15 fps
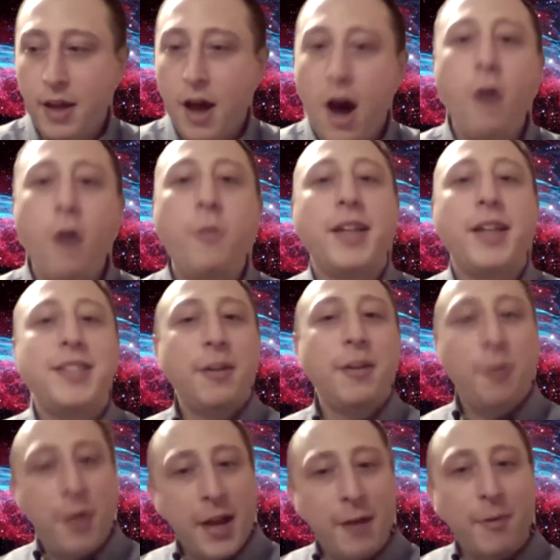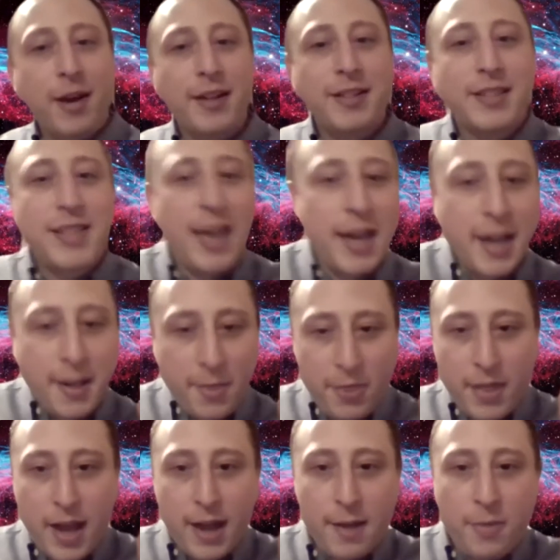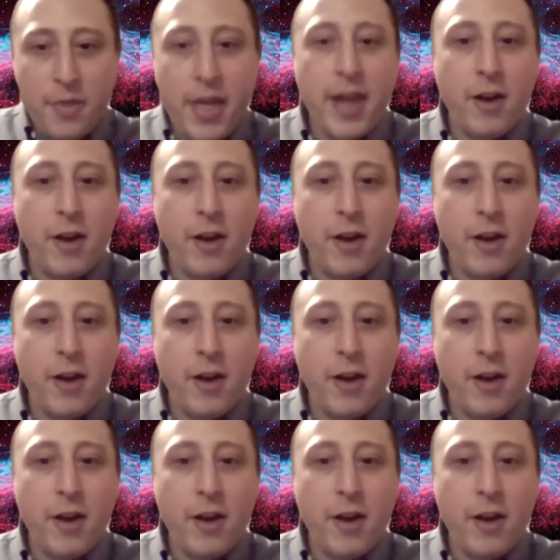oh, that's the other thing I wanted to say. Uh, they